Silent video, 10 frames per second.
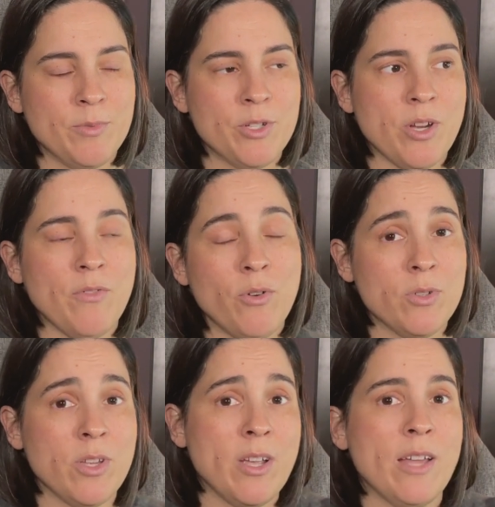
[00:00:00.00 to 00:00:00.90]
which I've
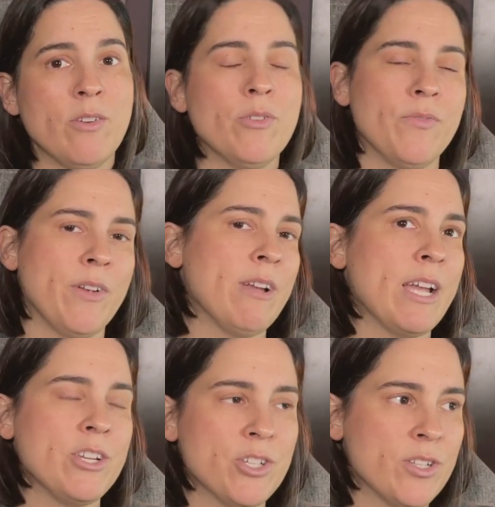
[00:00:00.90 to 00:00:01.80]
also had on, or
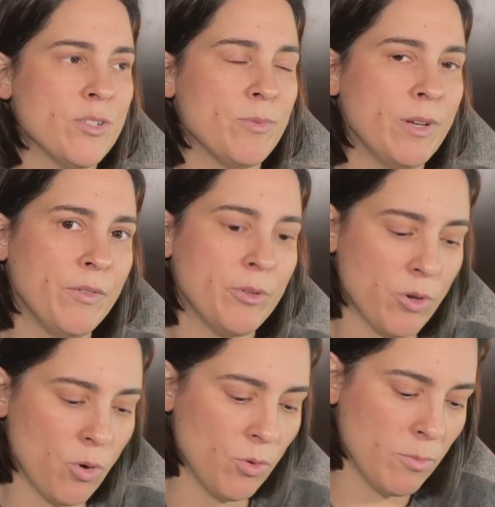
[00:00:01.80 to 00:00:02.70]
variations, whatever you want
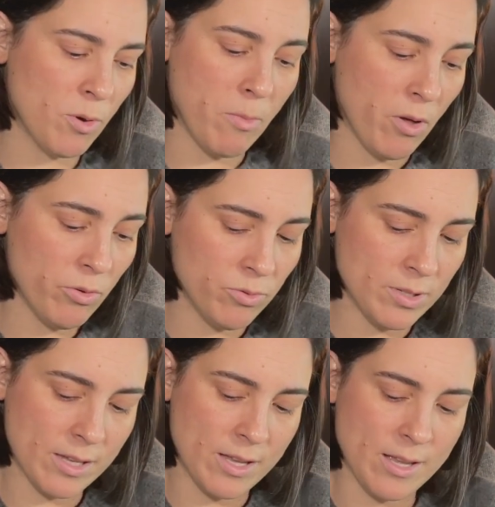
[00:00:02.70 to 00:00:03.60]
to call them, or models.